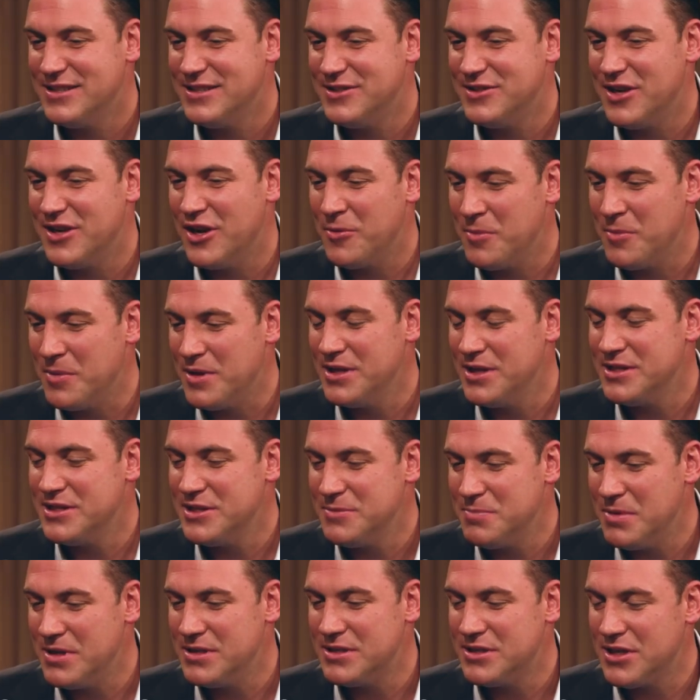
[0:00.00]
Gentlemen, this
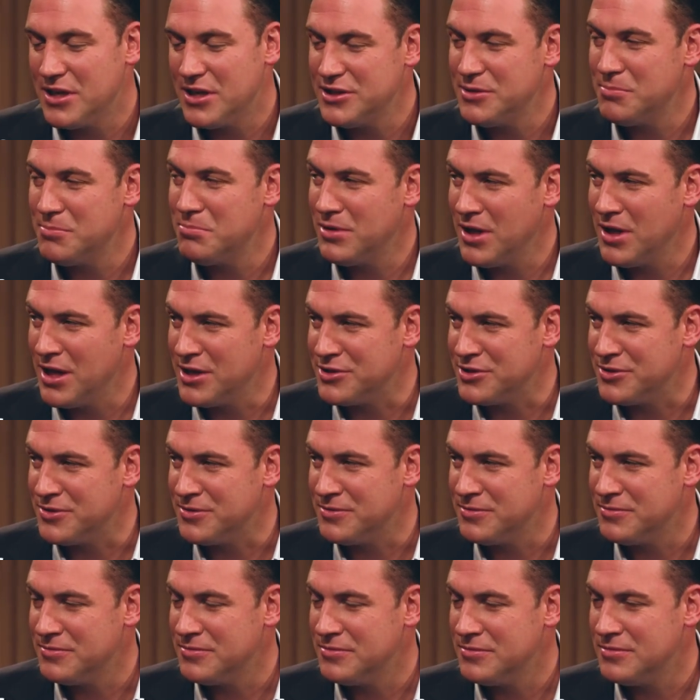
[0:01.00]
has been such a pleasure.
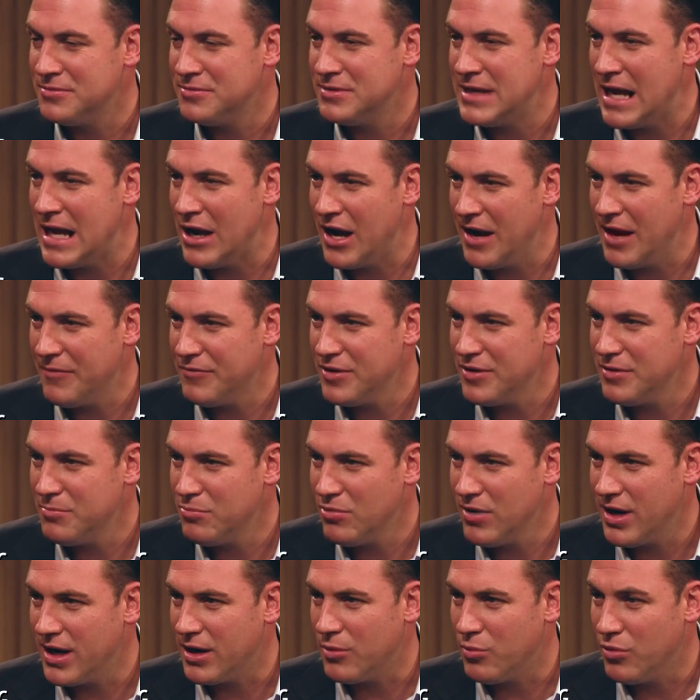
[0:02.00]
Now, after the
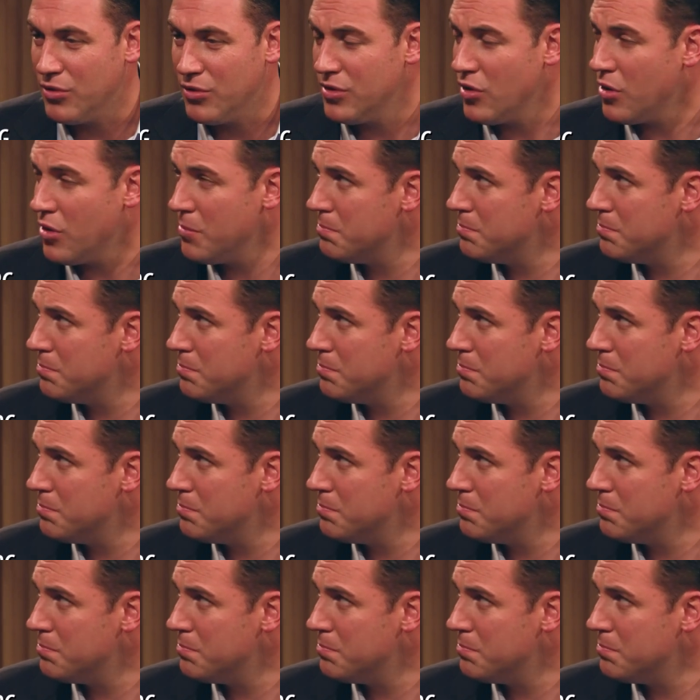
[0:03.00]
break, we're in our